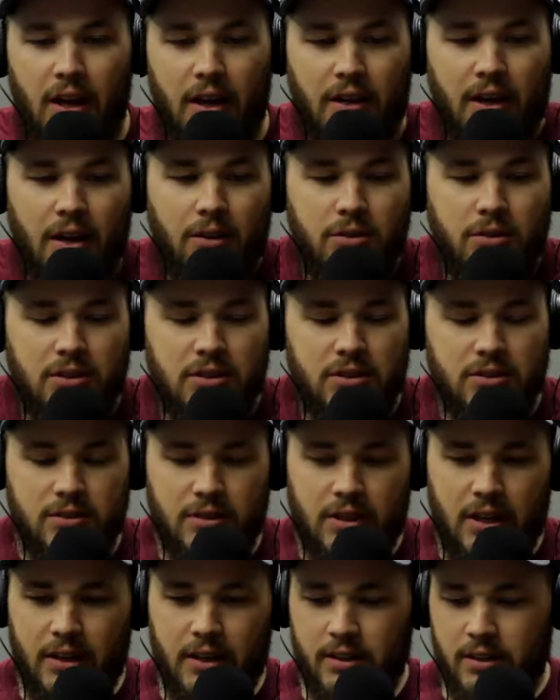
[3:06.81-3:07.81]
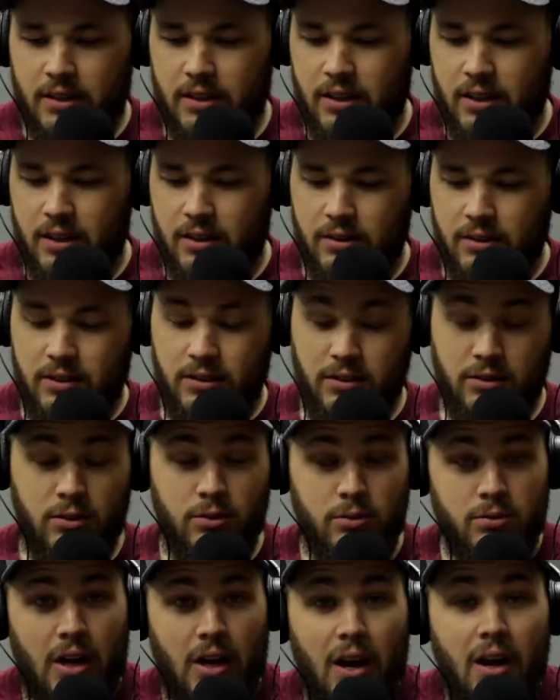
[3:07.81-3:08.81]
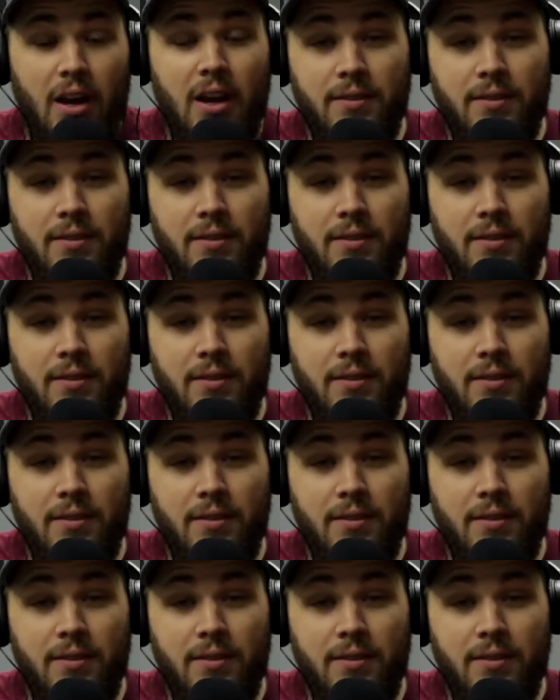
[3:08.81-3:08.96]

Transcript: And I was just like, this dude,